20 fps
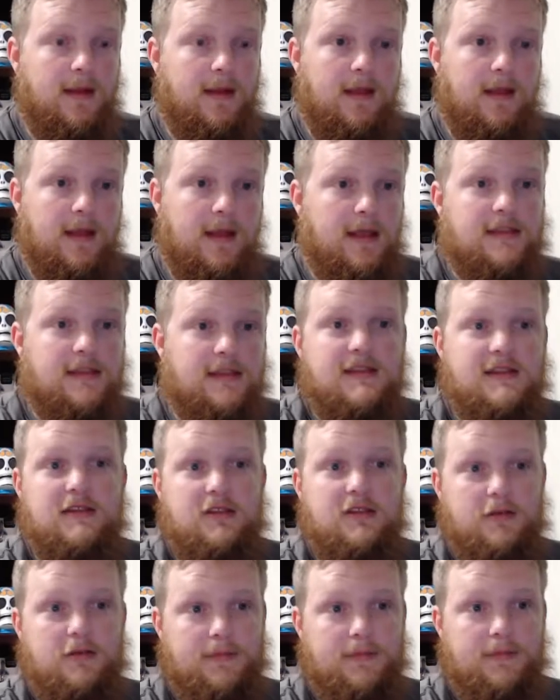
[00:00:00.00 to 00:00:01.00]
it's
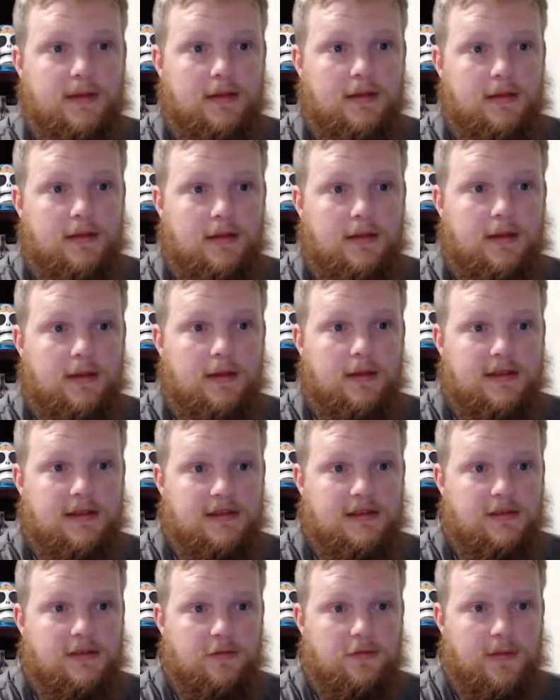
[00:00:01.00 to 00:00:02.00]
stupid.
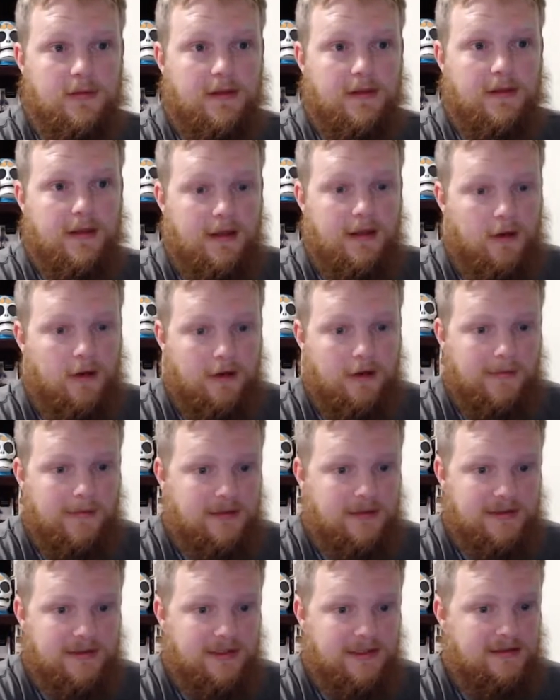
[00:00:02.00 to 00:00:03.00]
It's stupid. And
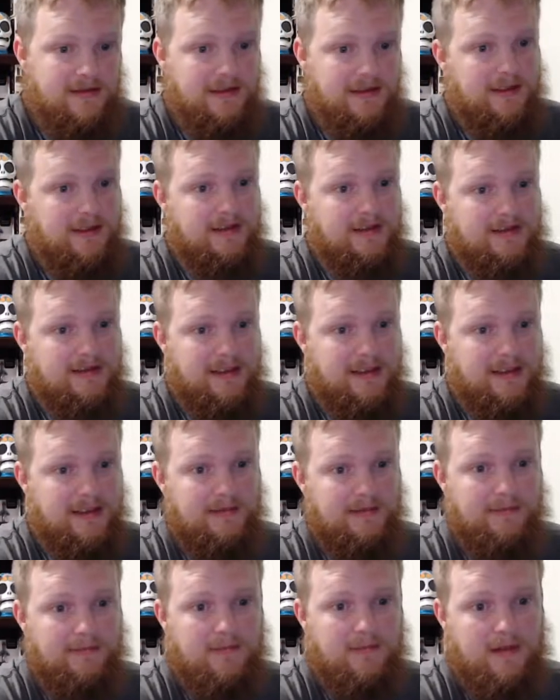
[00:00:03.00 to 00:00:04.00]
armor sets, like I
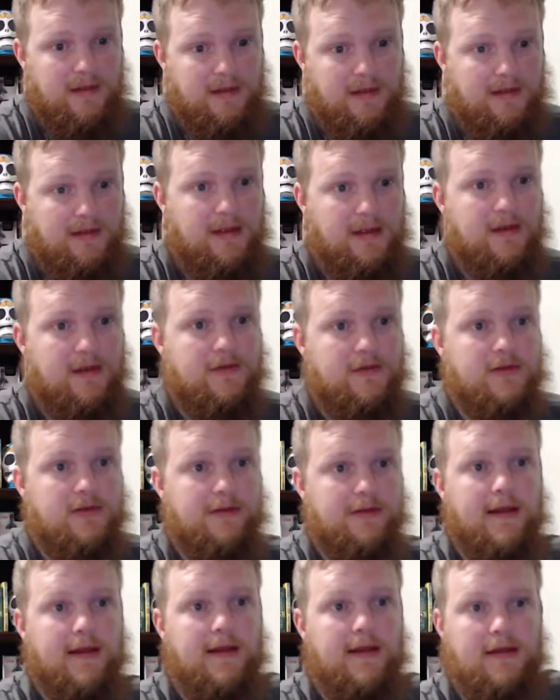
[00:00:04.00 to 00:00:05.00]
said
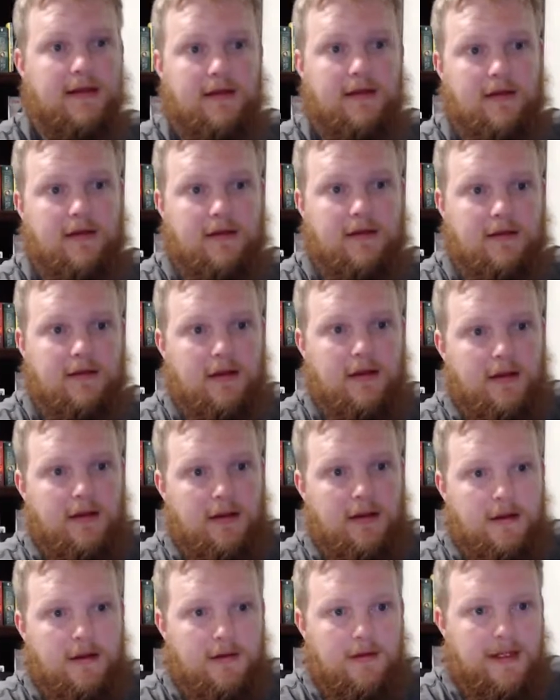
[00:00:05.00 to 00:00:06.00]
yesterday,
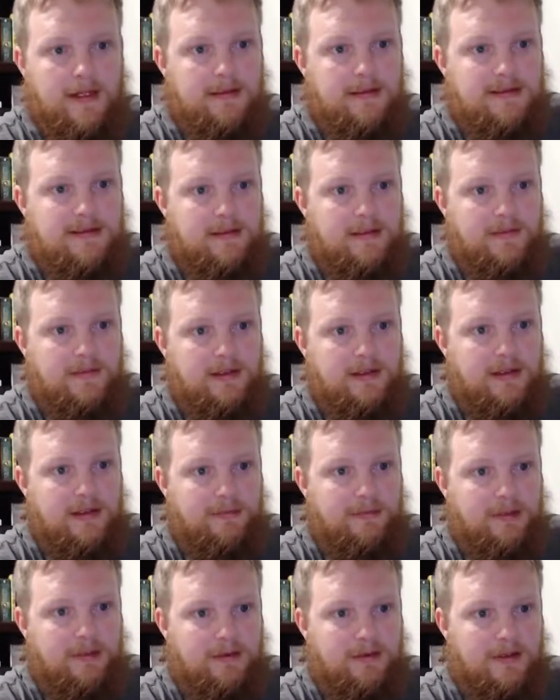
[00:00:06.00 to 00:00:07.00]
that's something that
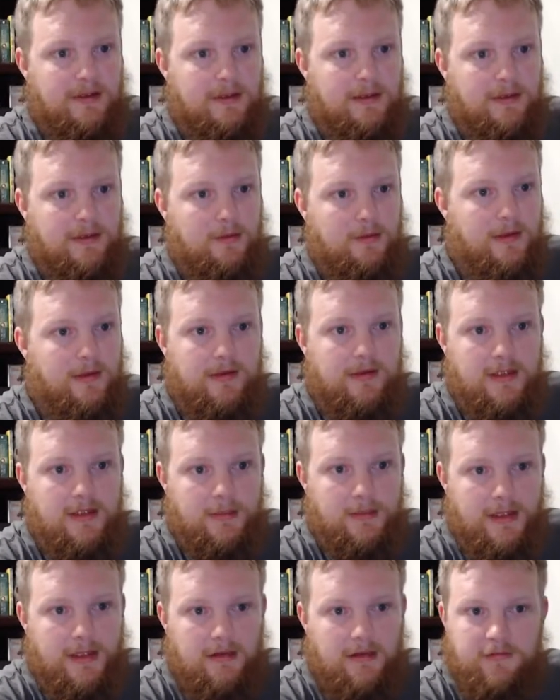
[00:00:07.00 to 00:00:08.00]
people are going to be willing to
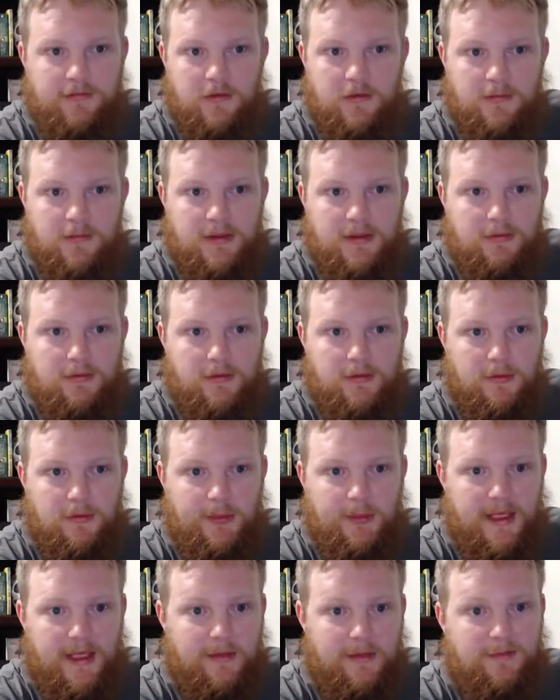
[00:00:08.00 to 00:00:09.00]
pay for. People will
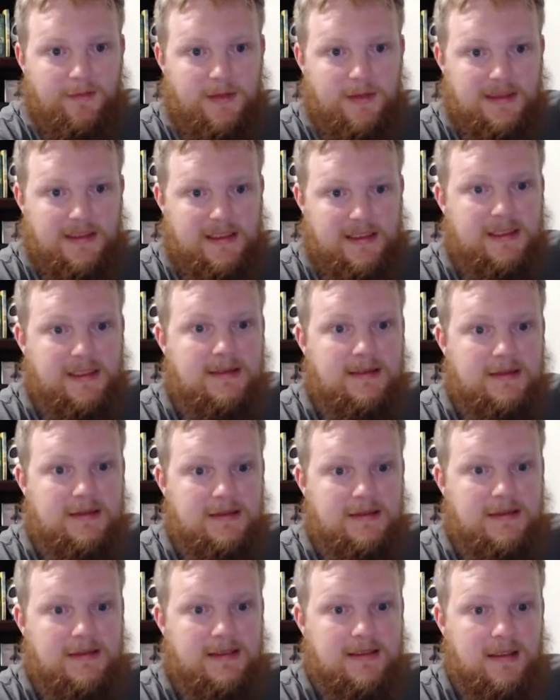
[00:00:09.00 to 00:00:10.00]
pay for skins and
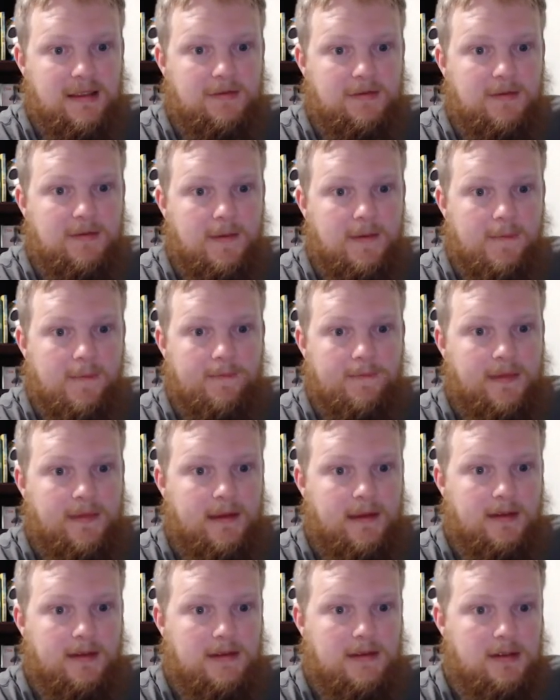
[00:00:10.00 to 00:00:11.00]
stuff.
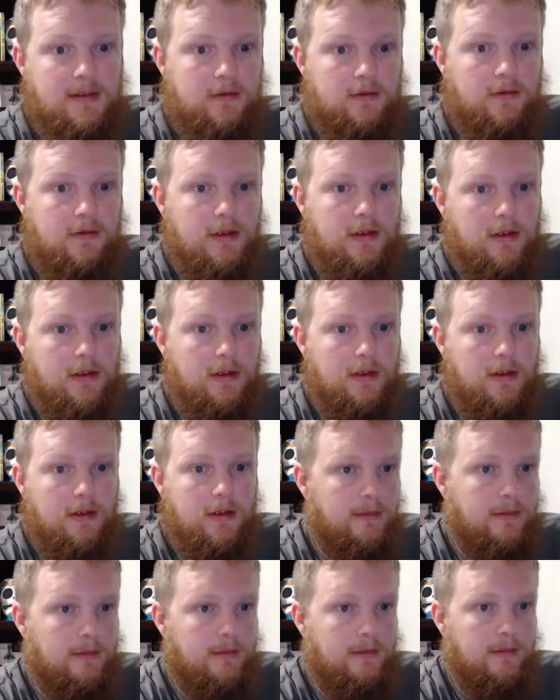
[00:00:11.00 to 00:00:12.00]
So
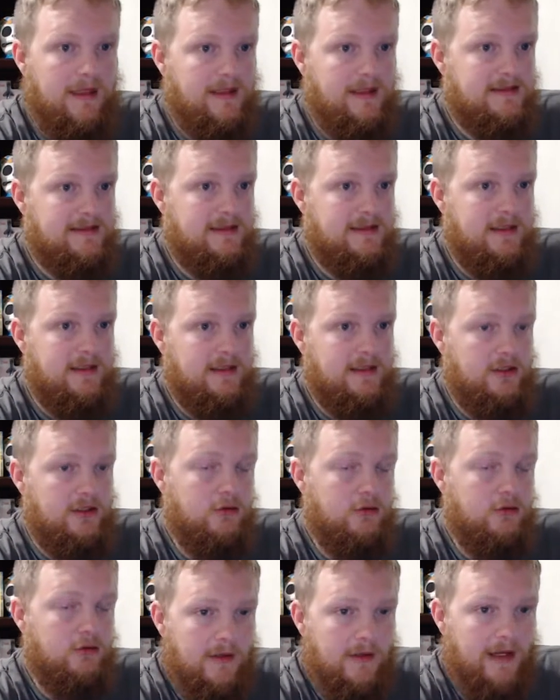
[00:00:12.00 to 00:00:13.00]
Bethesda,
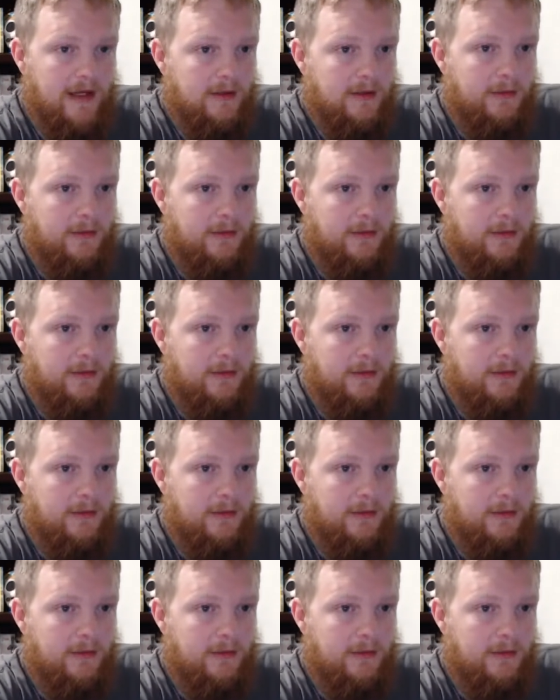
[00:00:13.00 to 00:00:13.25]
you create a